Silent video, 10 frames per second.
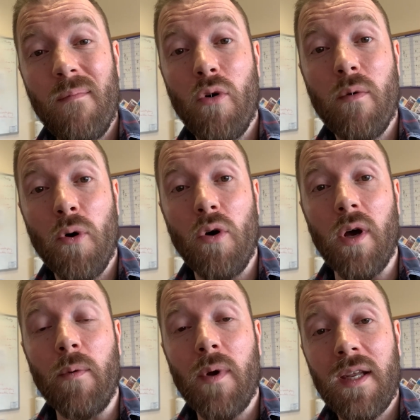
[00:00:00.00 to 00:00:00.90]
More
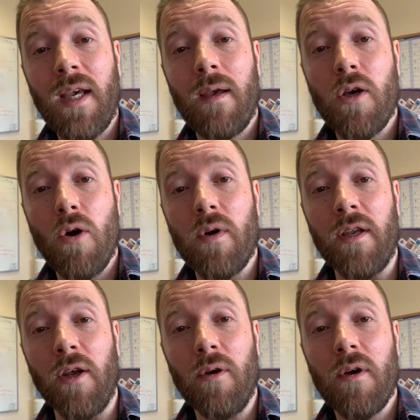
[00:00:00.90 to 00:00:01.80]
importantly, we're going to keep
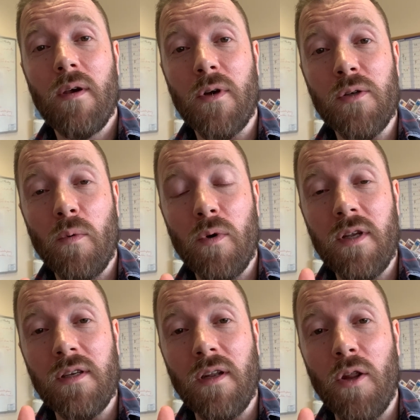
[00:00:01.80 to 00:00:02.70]
calling you because we want
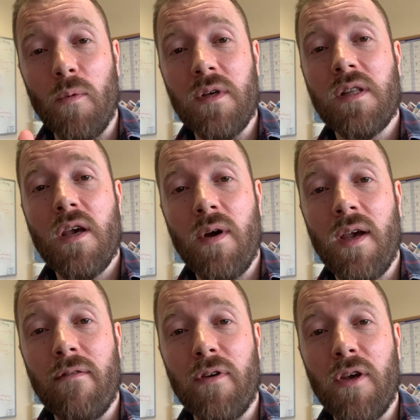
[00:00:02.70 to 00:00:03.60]
you to know that we're still
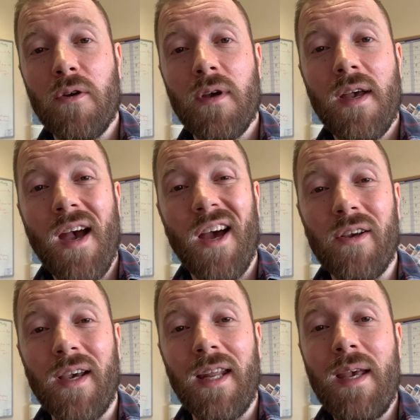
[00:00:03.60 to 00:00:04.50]
here for you, and
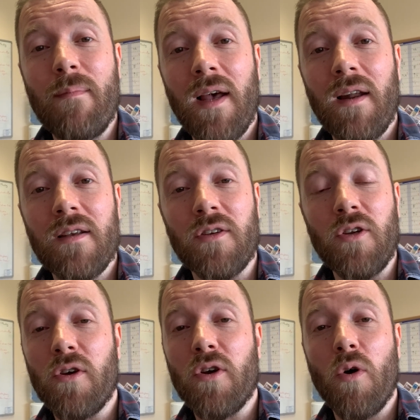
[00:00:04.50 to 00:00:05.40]
you can email us
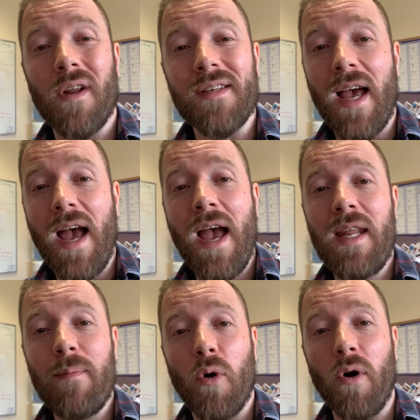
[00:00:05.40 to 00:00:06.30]
and you can call us at
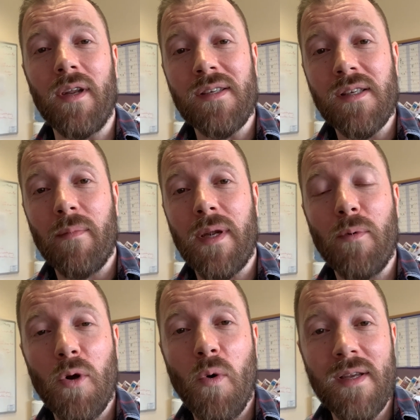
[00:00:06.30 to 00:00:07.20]
any point and somebody
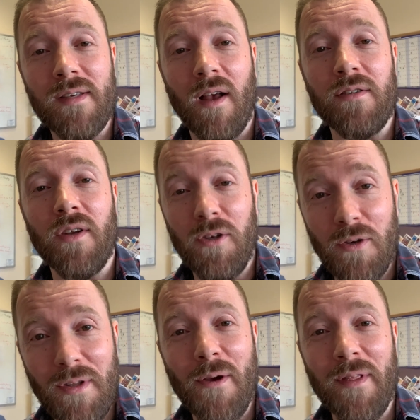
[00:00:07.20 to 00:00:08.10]
will always answer.
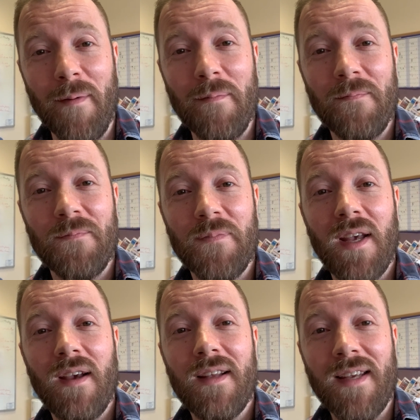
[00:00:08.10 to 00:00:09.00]
You know that.
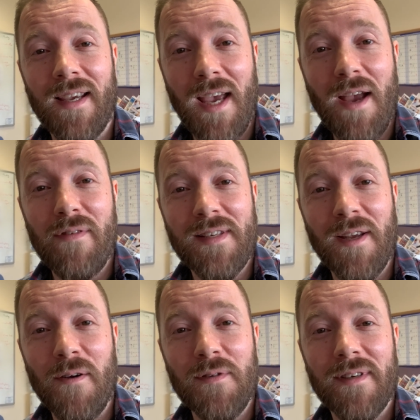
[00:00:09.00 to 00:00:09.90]
Take care of
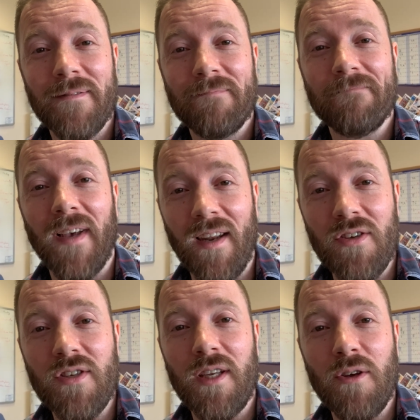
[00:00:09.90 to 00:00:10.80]
yourselves and
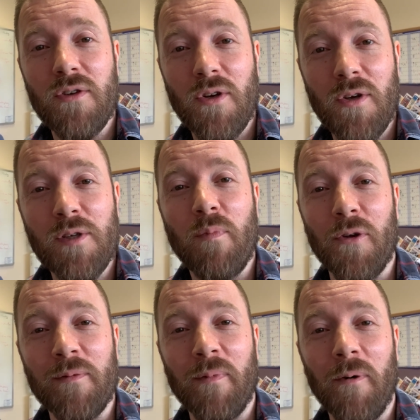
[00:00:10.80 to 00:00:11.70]
I'll see you as soon as
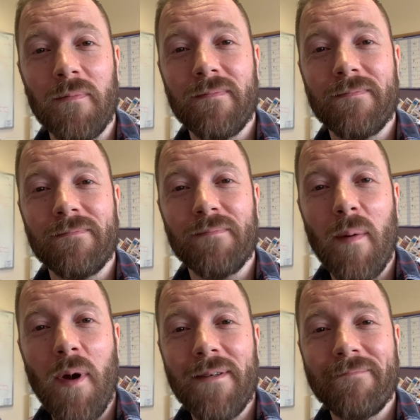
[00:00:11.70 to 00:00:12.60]
possible.
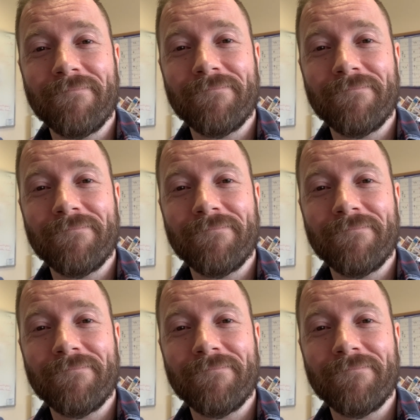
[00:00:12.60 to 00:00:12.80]
Bye-bye.